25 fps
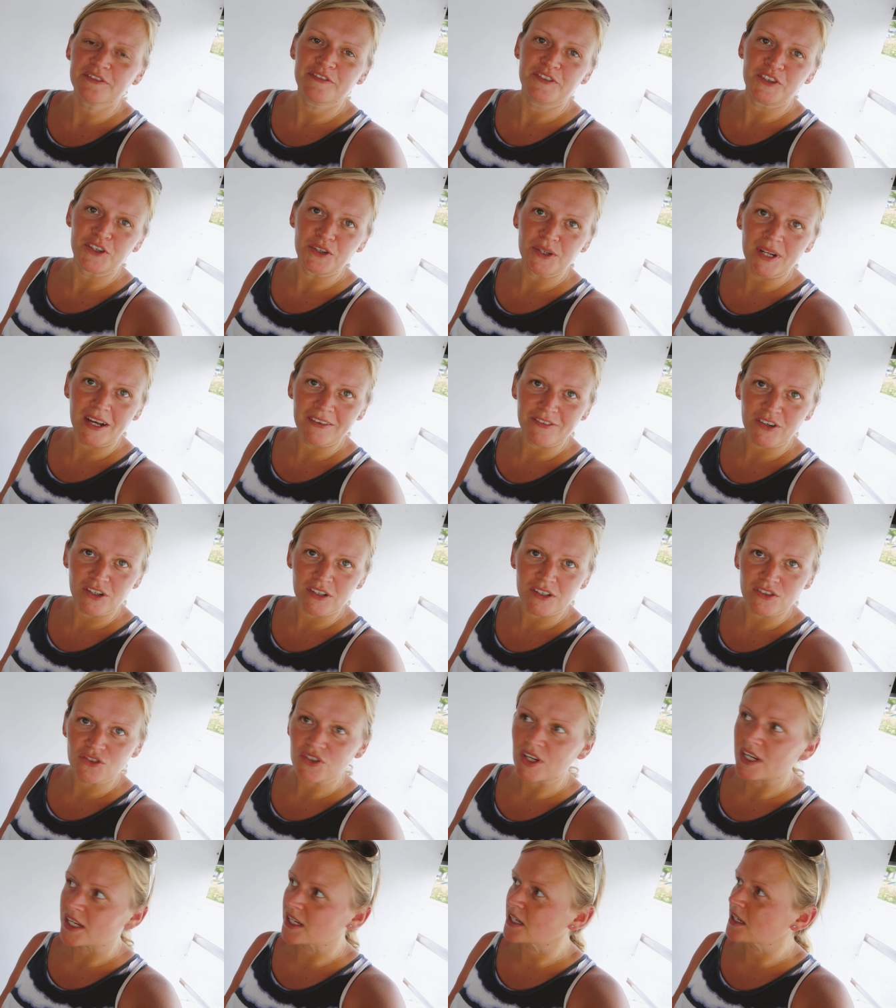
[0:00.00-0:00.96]
some food, I've got
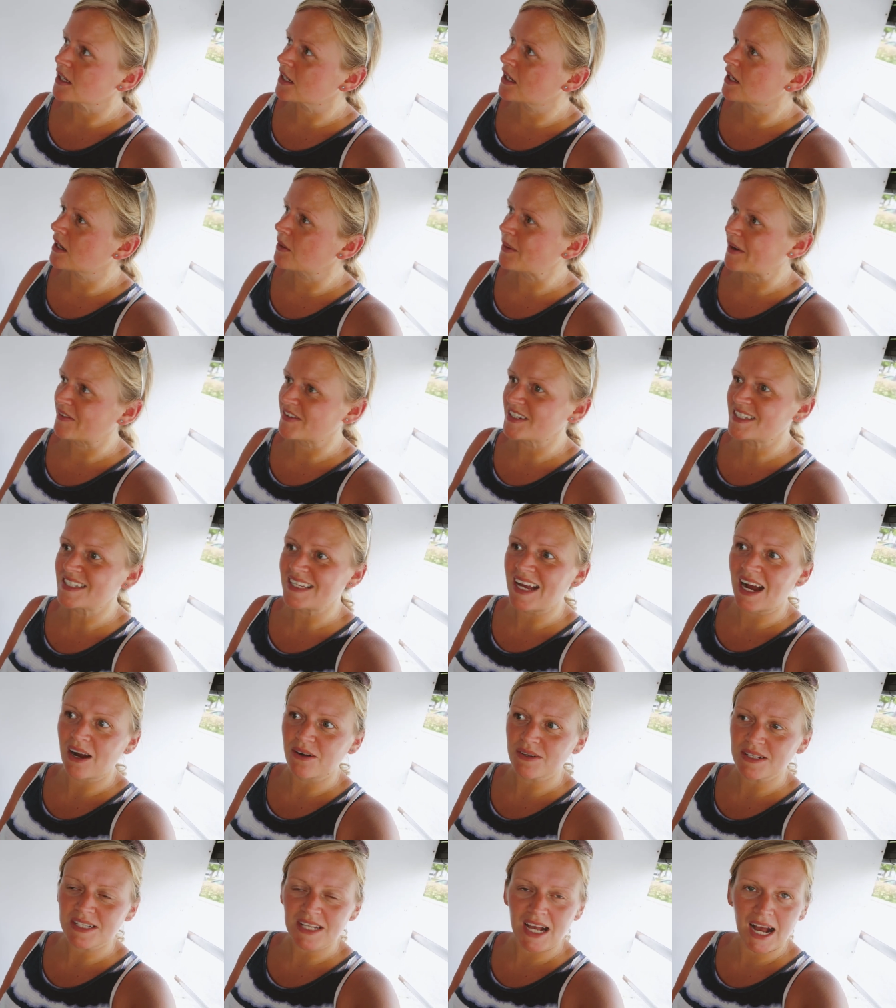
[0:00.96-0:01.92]
a drink. We have to sit
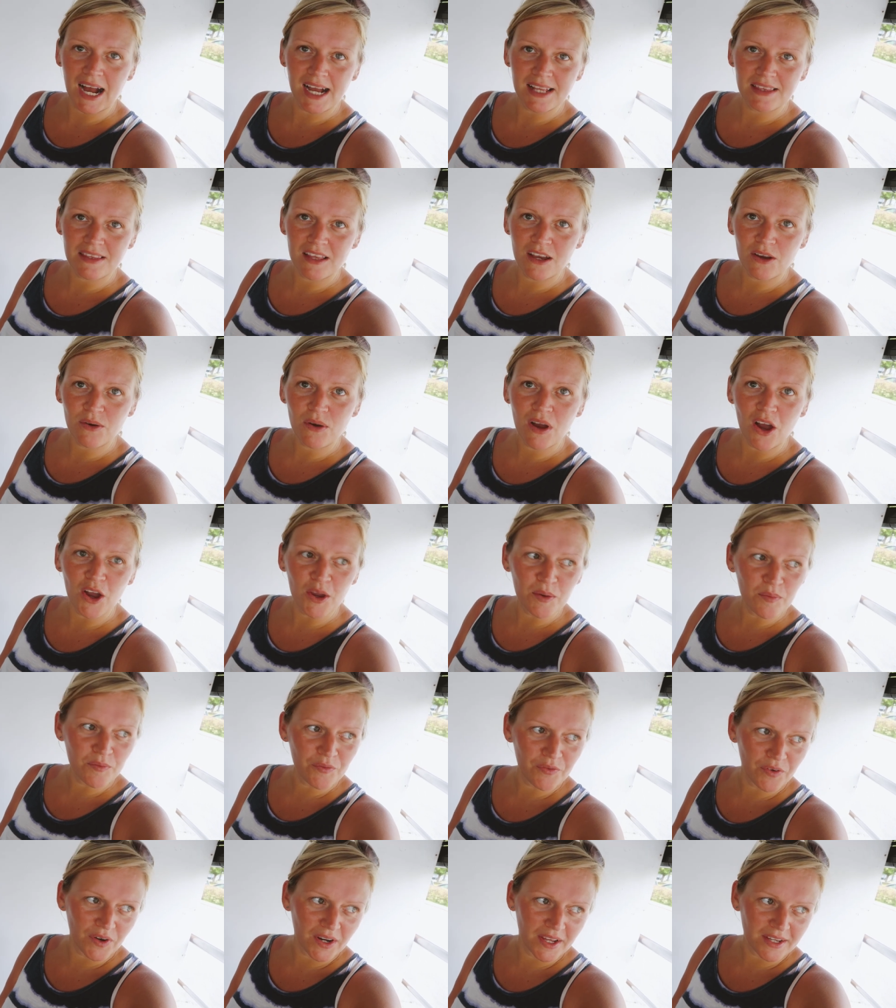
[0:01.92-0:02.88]
outside though,
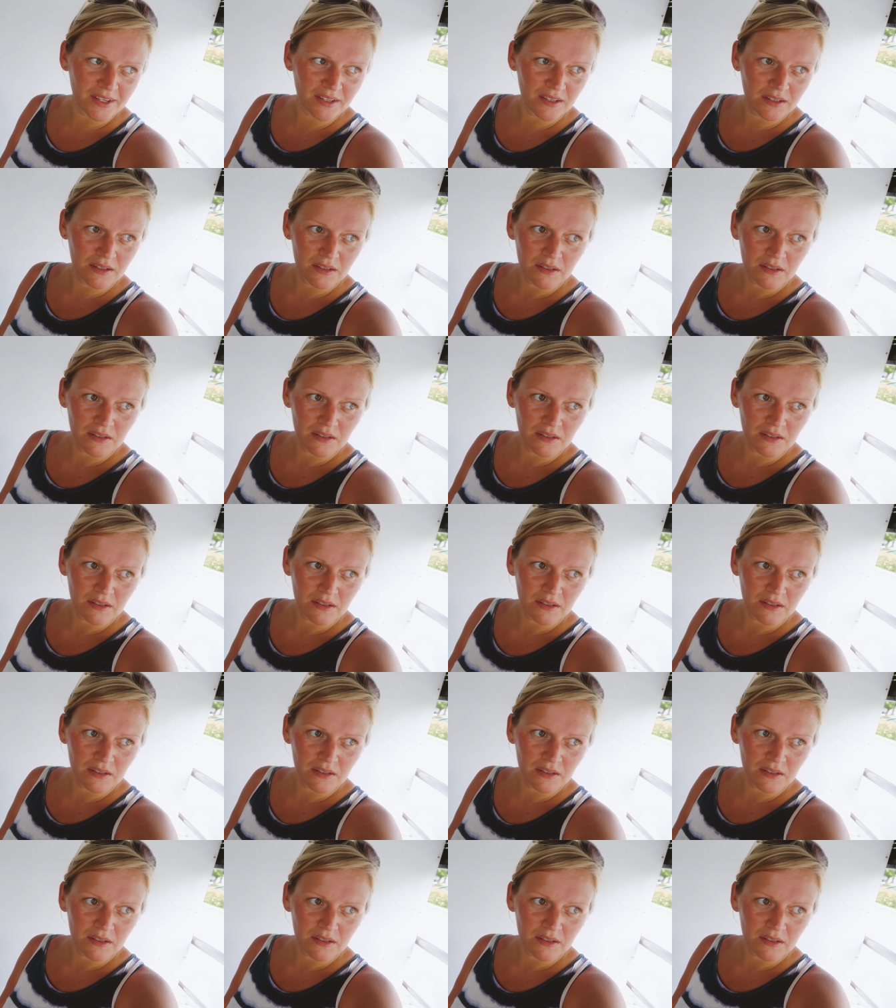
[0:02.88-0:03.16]
hopefully